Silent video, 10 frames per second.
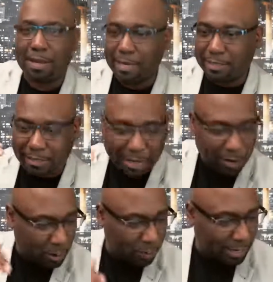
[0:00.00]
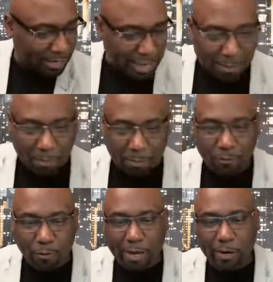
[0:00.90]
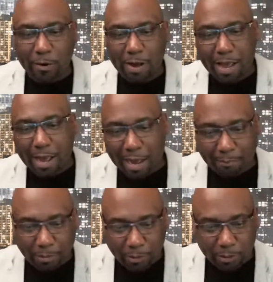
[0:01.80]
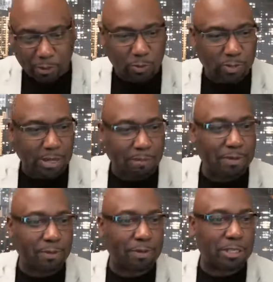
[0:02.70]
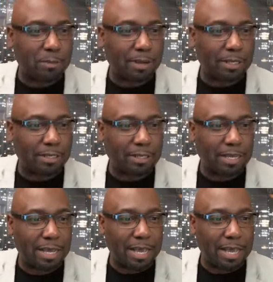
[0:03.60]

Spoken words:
Let's get on with it. Before I go, I'm going to do something which is special.